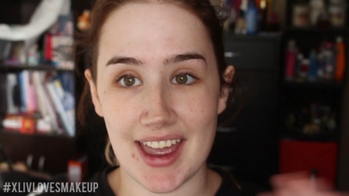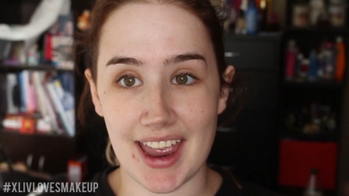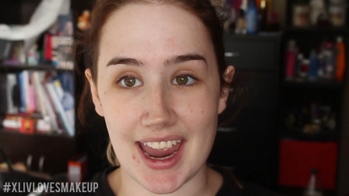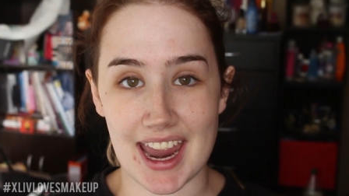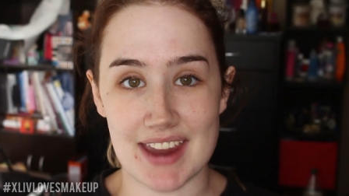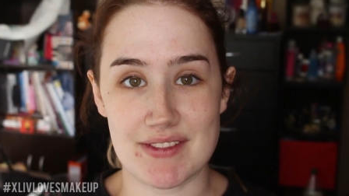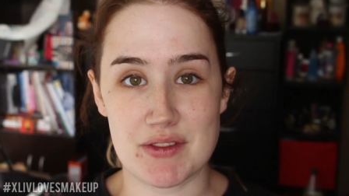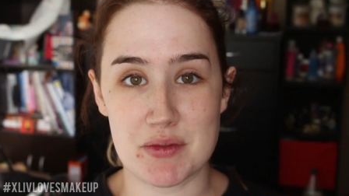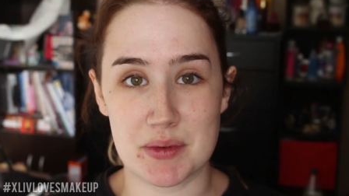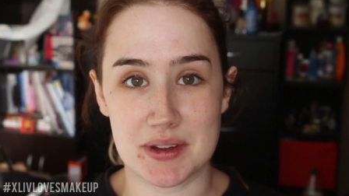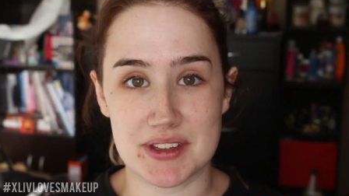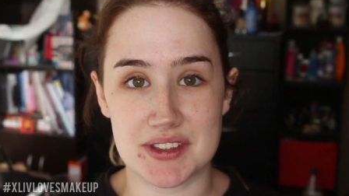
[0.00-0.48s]

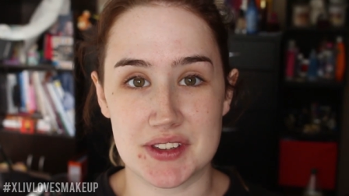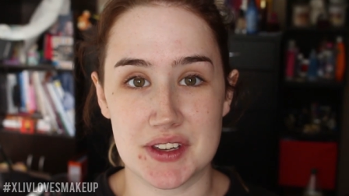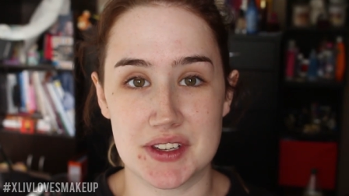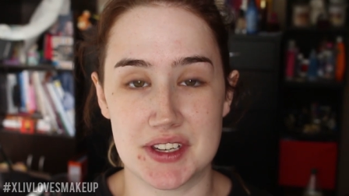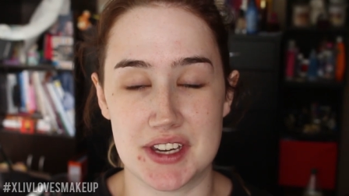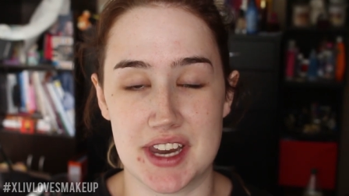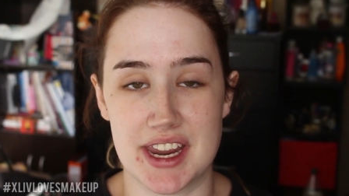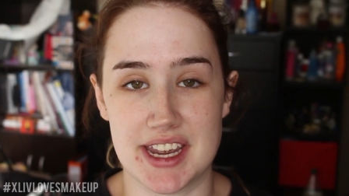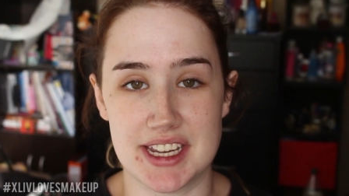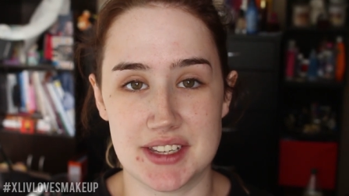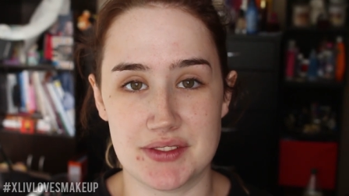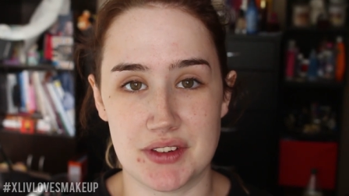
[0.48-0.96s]
Hey everyone, so
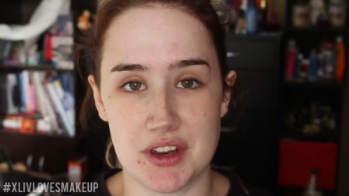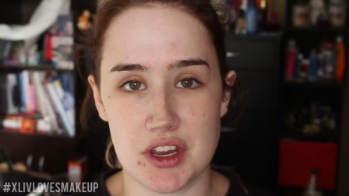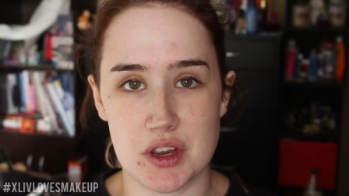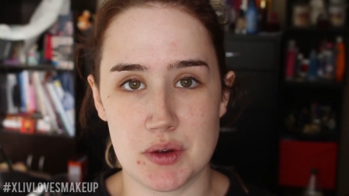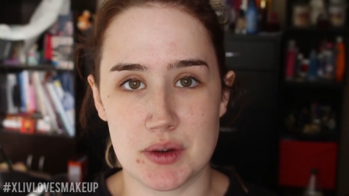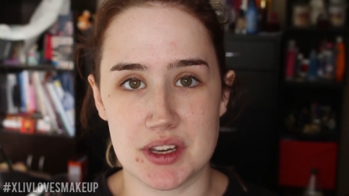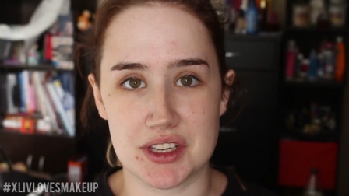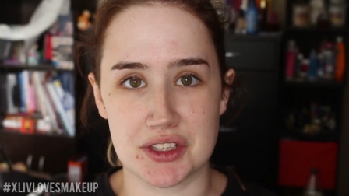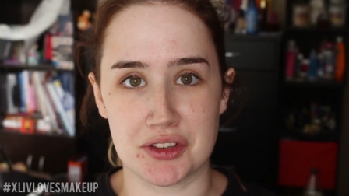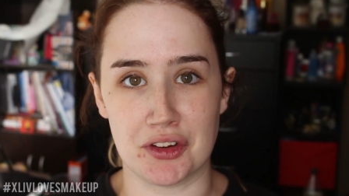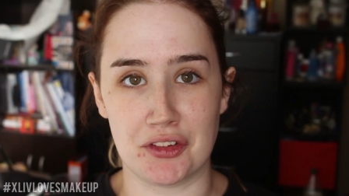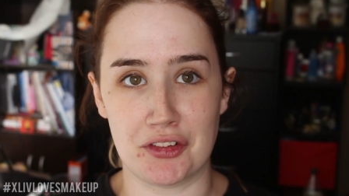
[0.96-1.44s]
today's
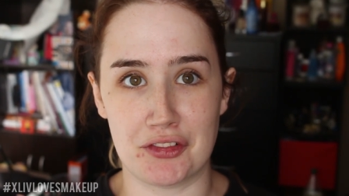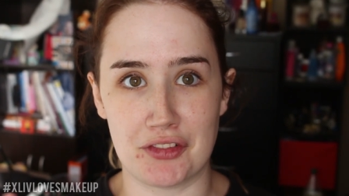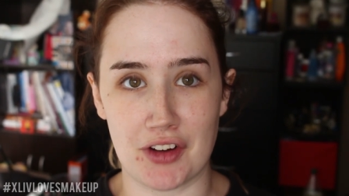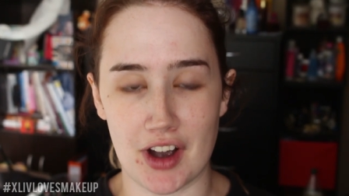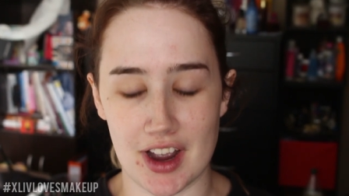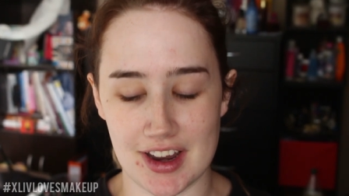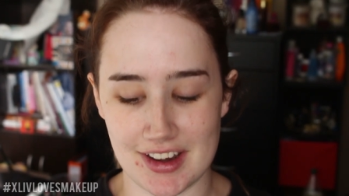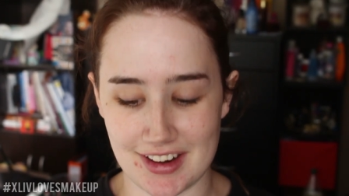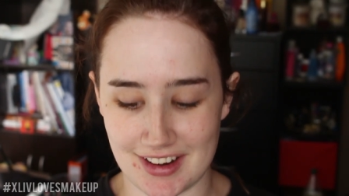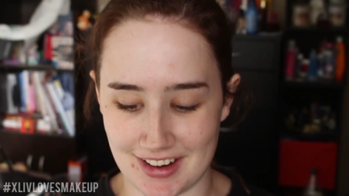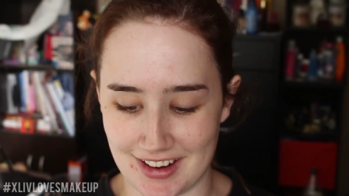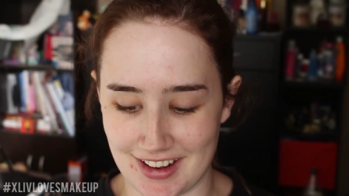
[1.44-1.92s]
video is
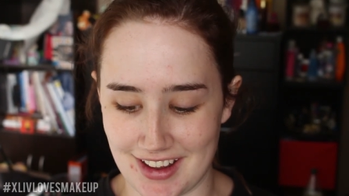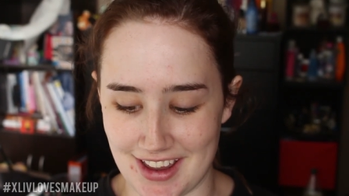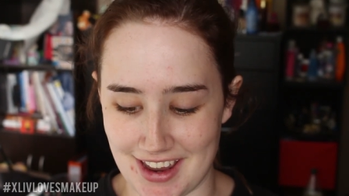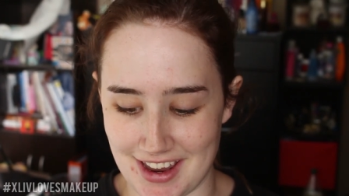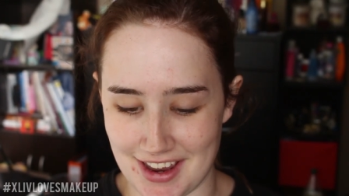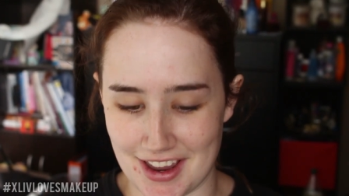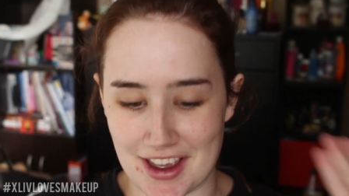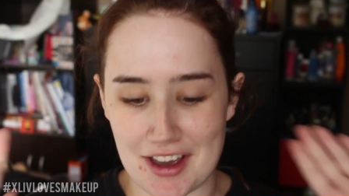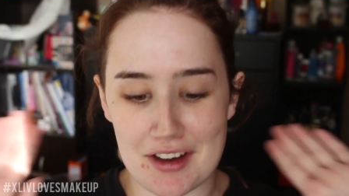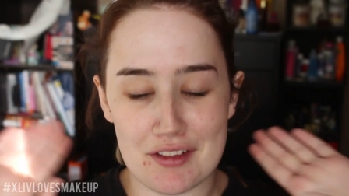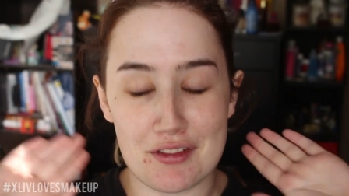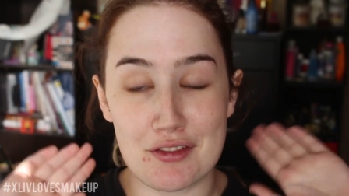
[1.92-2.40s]

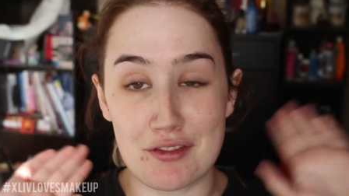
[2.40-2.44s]
finally,